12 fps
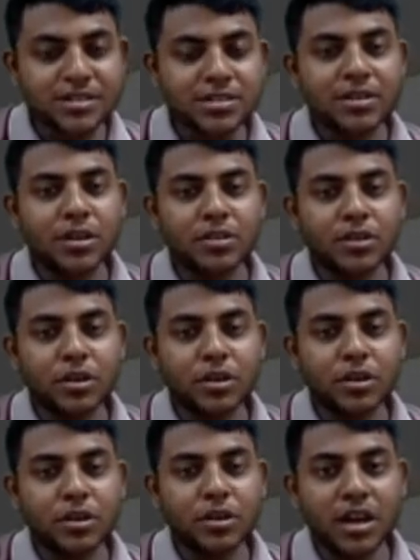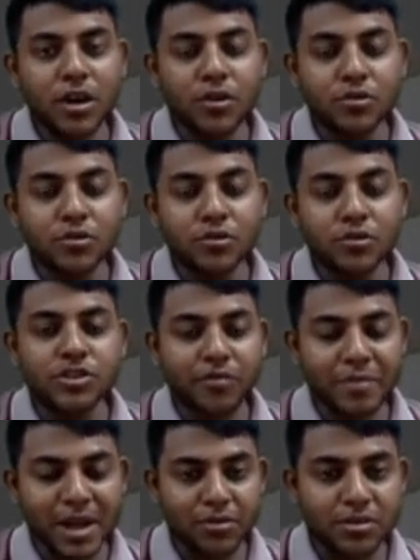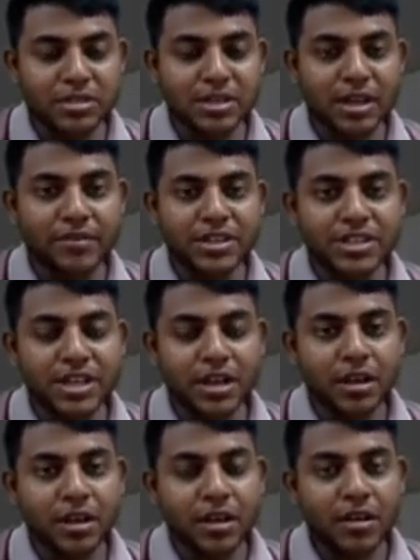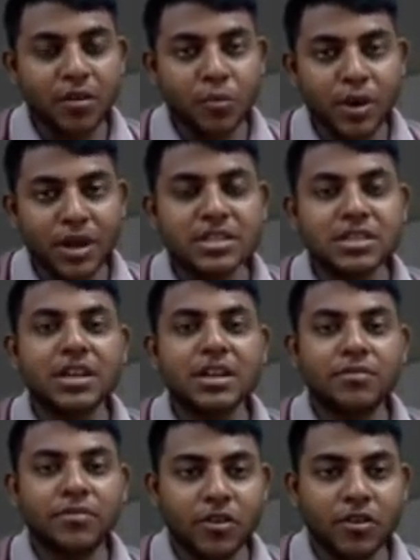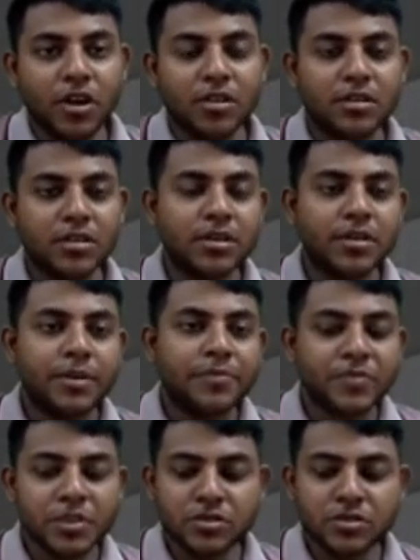curse or the scourge of manual scavenging once and for all.